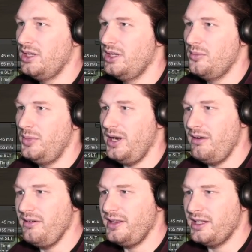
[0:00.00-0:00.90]
But
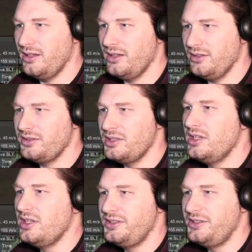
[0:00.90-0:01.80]
everything else
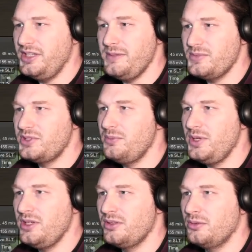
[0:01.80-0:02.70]
seems to
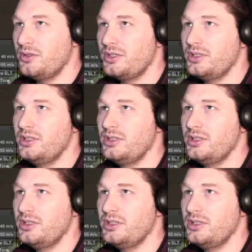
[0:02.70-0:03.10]
be in order.